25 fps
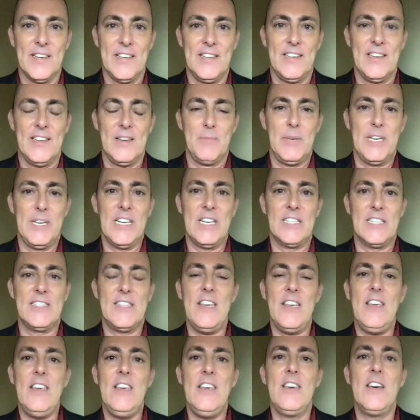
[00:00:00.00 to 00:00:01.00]
Because
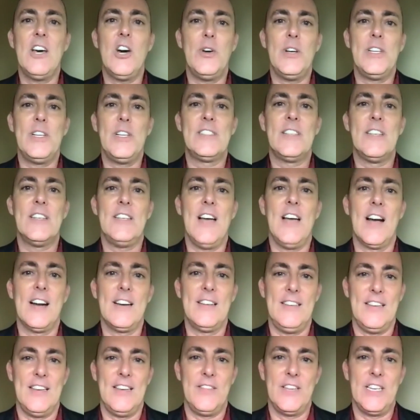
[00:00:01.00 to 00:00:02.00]
the ego is
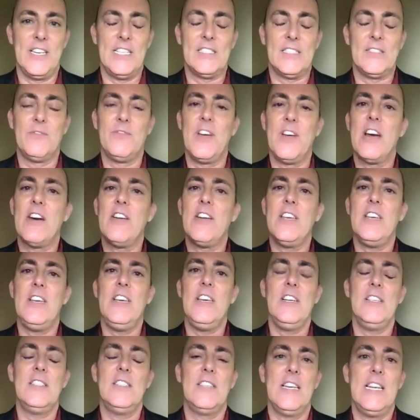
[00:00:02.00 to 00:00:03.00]
seductive, and it's very
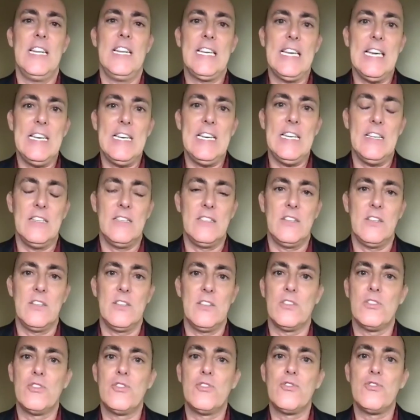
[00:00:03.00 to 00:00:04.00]
easy to get into the
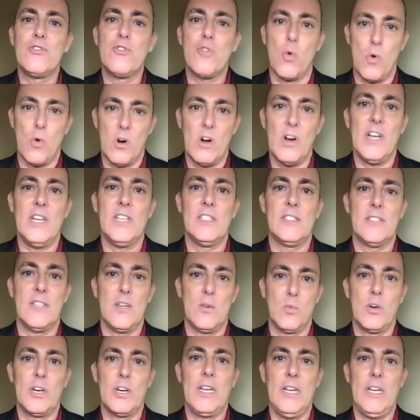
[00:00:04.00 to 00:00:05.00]
stories that
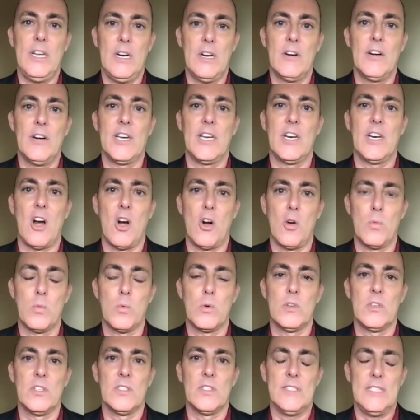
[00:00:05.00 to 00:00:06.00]
we're hearing in our
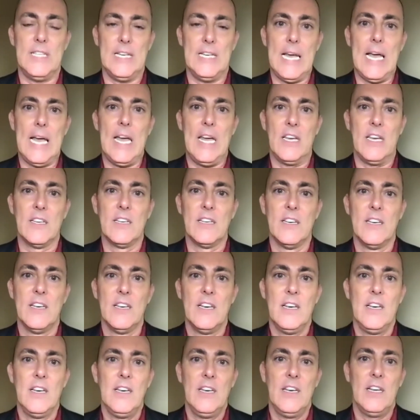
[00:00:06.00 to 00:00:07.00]
world today.
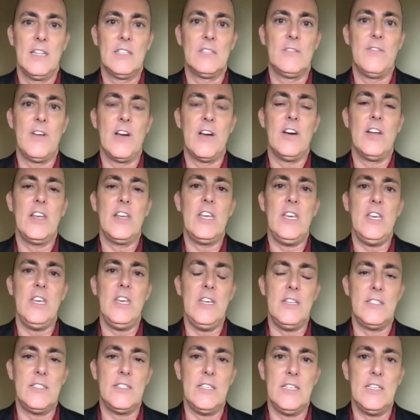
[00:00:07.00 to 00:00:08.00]
It's very
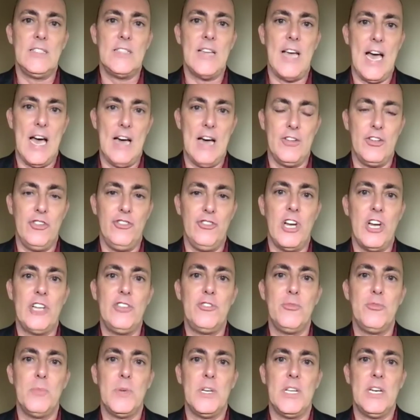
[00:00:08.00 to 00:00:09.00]
easy to have a
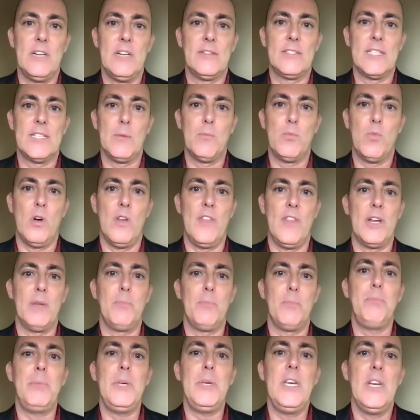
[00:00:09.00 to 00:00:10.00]
judgment of someone that
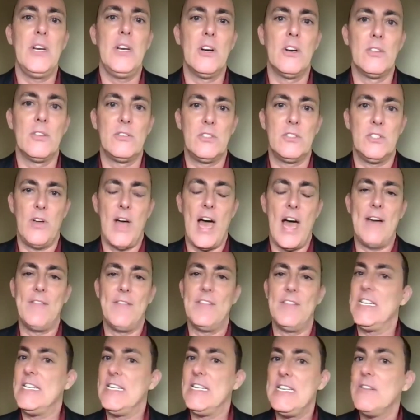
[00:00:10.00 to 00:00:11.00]
appears to have
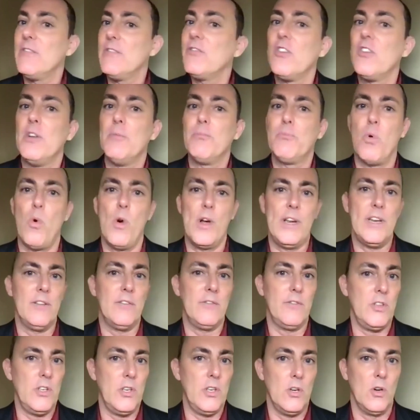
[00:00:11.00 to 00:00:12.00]
a different point of
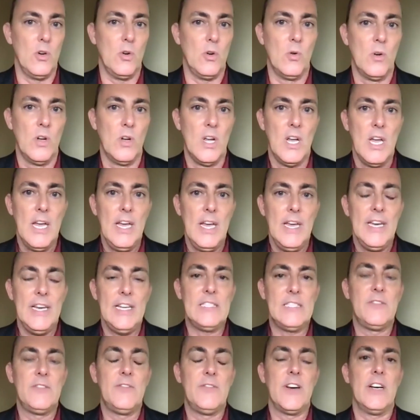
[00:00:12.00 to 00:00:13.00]
view.
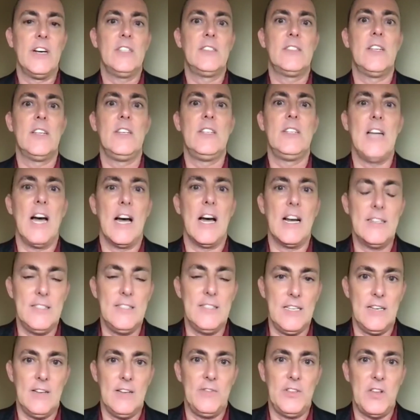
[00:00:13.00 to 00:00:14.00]
It's very
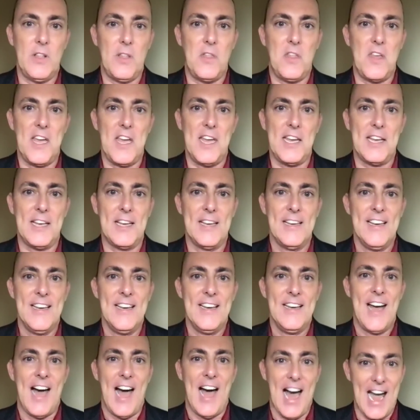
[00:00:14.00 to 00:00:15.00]
seductive to think,
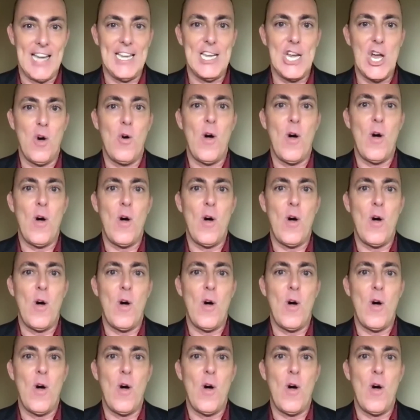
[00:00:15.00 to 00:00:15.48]
I know